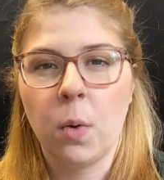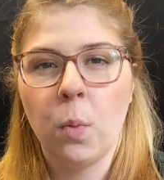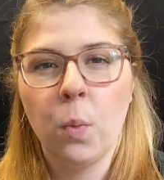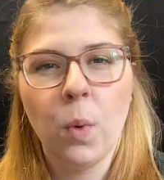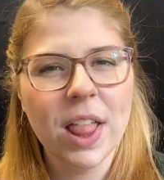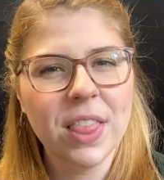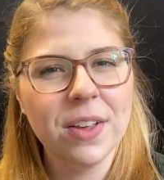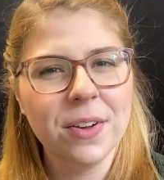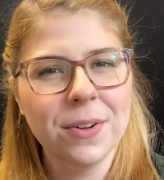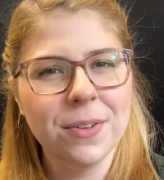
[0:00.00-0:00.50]

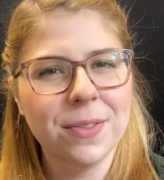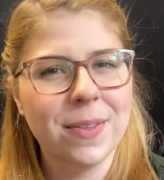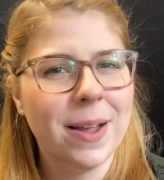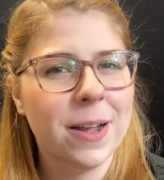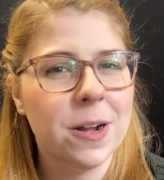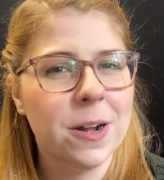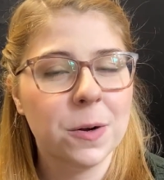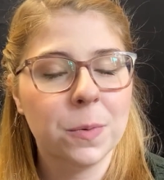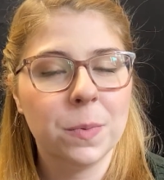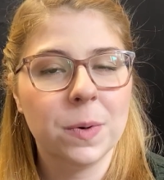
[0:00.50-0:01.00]
whether they
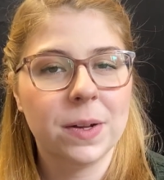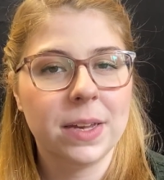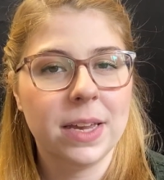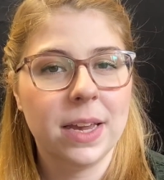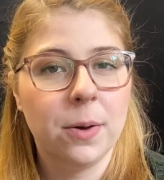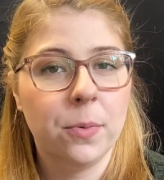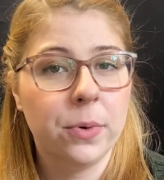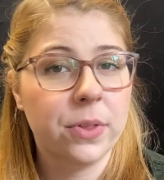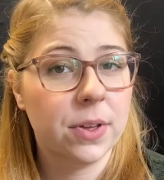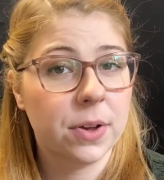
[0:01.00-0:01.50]
are
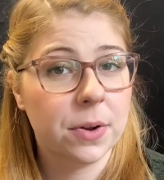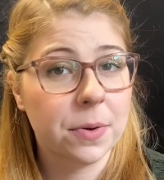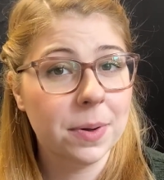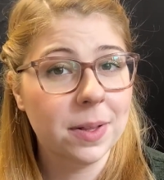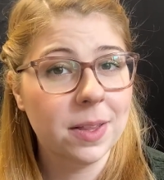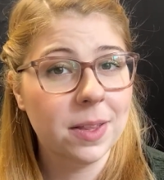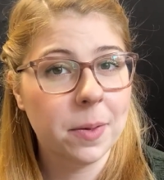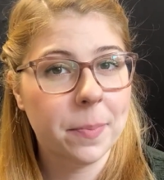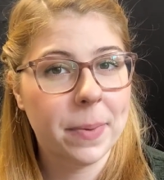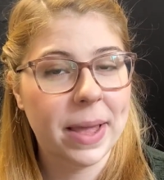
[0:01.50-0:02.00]
working with
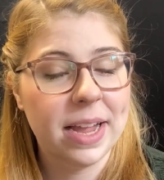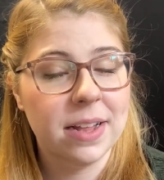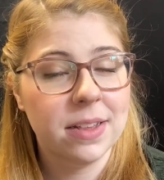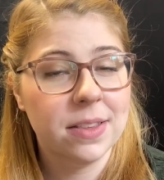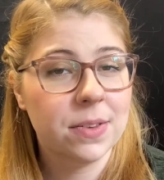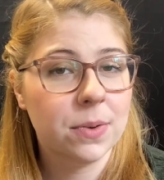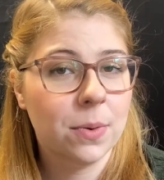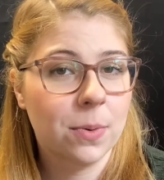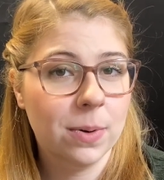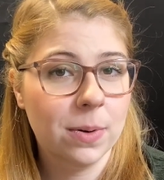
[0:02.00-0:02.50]
acrylic
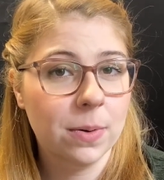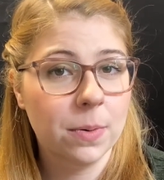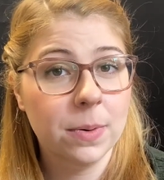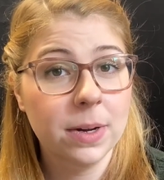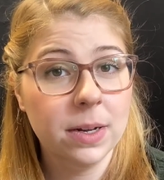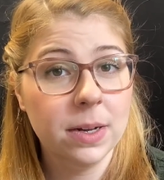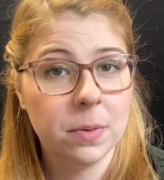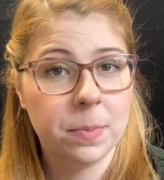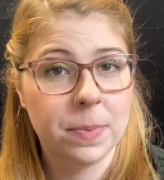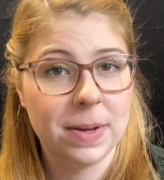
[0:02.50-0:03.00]
paints or
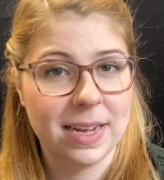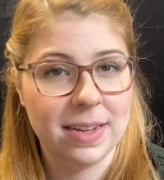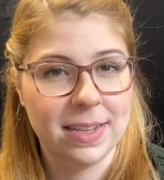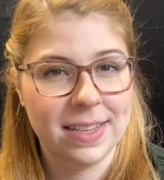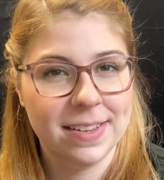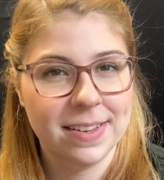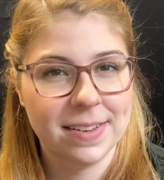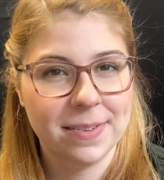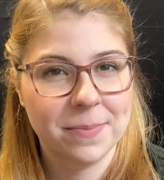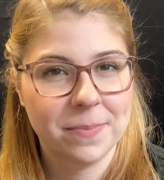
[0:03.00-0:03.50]
oil
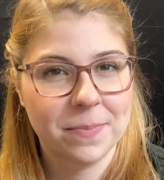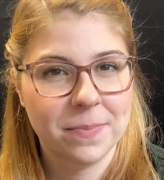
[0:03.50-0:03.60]
paints.